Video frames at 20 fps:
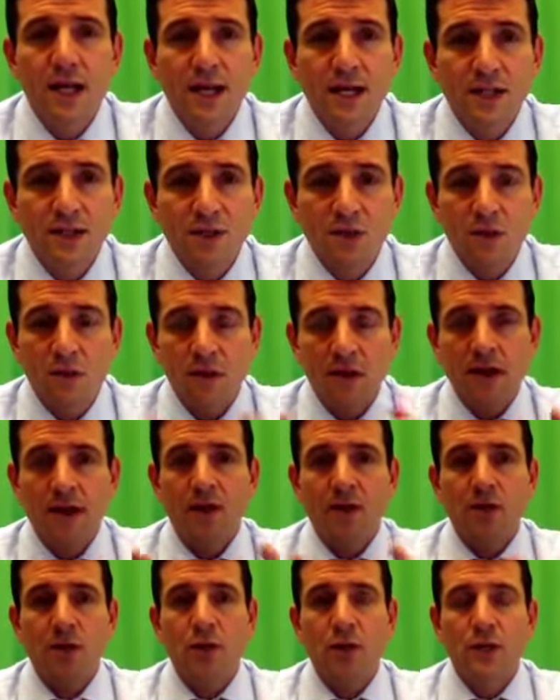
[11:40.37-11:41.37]
and so they
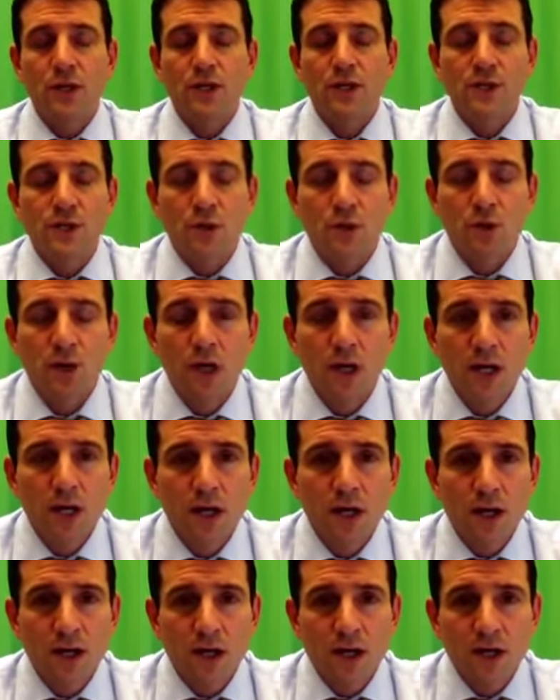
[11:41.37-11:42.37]
are going to
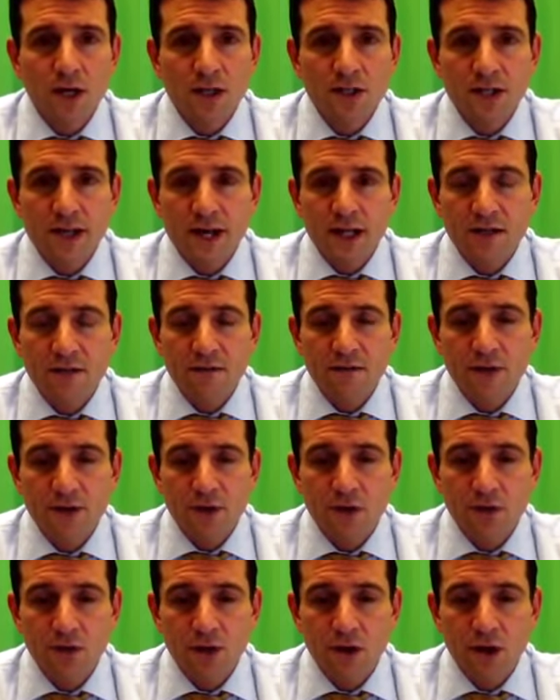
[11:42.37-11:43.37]
attack the
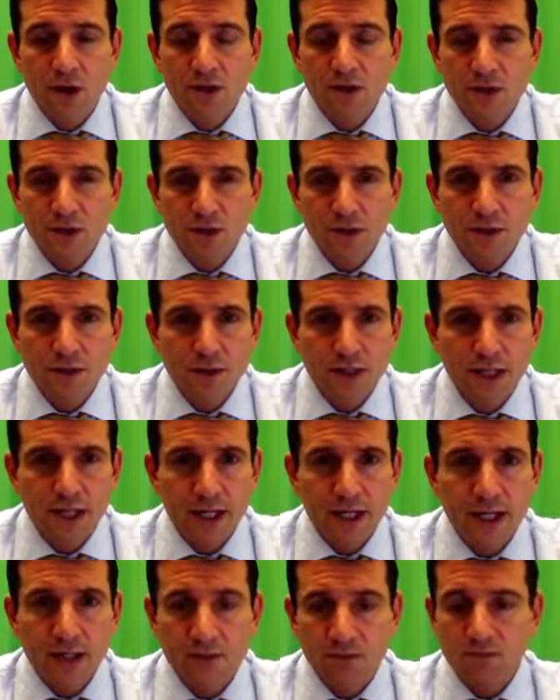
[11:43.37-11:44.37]
federal arsenal
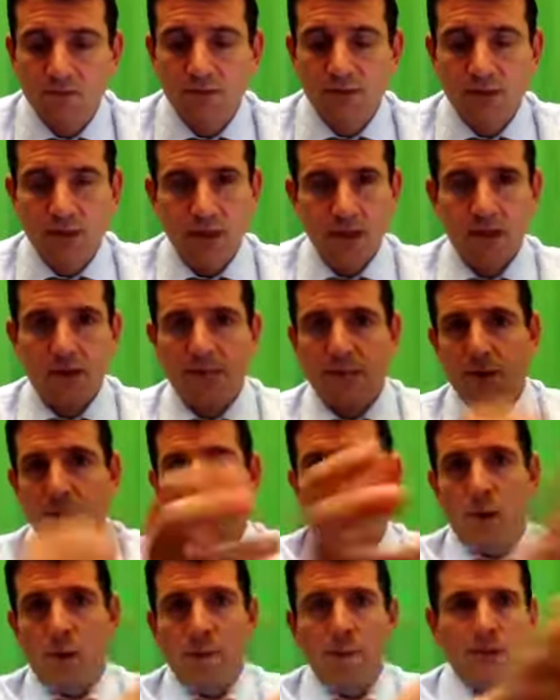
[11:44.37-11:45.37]
and give
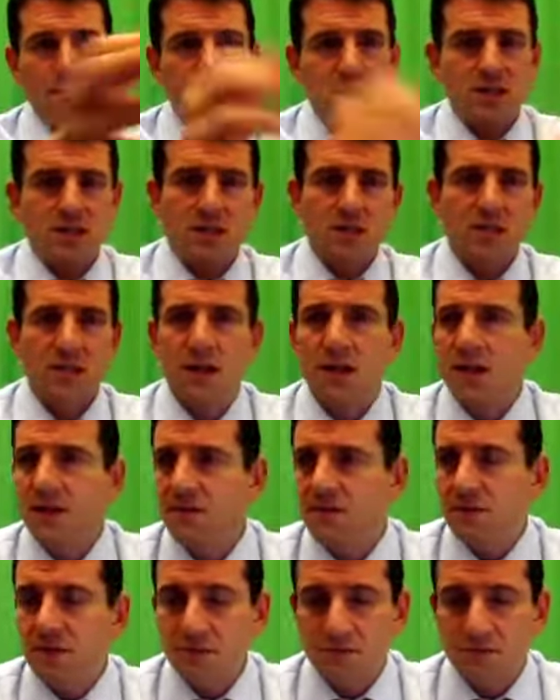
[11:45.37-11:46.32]
out weapons to slaves,